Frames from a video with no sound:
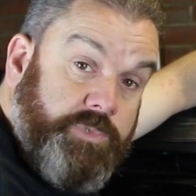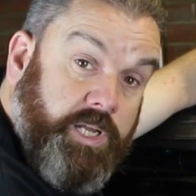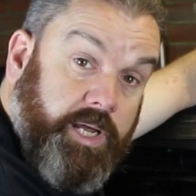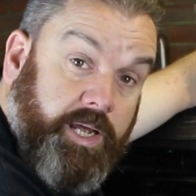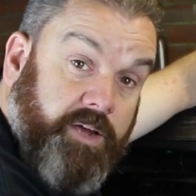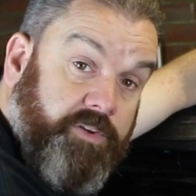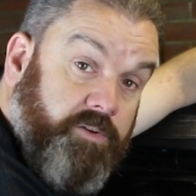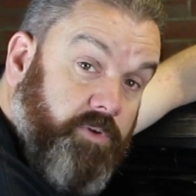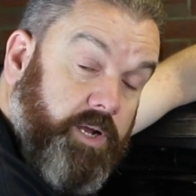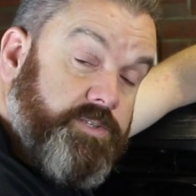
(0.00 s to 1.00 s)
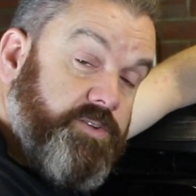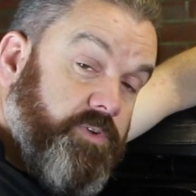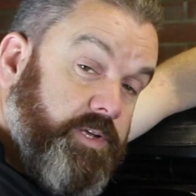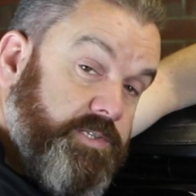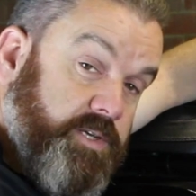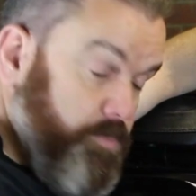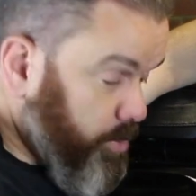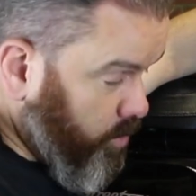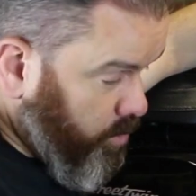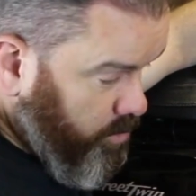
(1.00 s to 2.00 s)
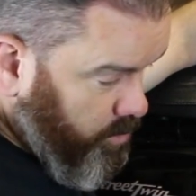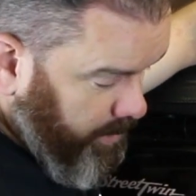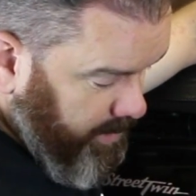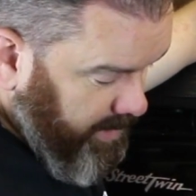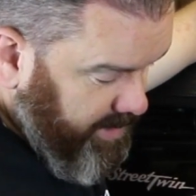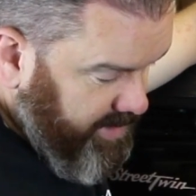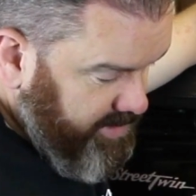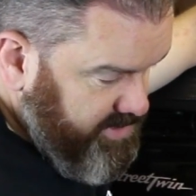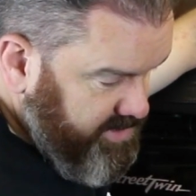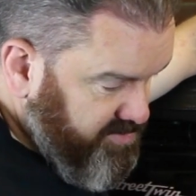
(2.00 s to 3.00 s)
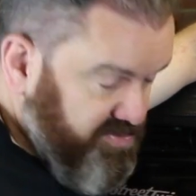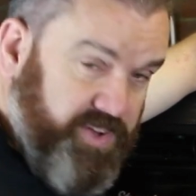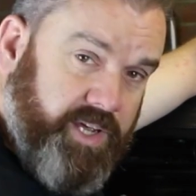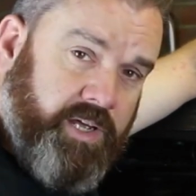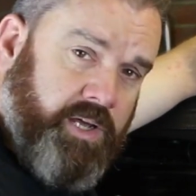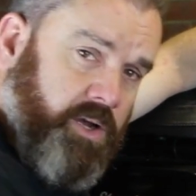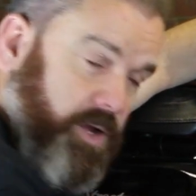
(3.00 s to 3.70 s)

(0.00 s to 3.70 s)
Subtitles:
So there you have it, relatively simple, quick and easy to fit.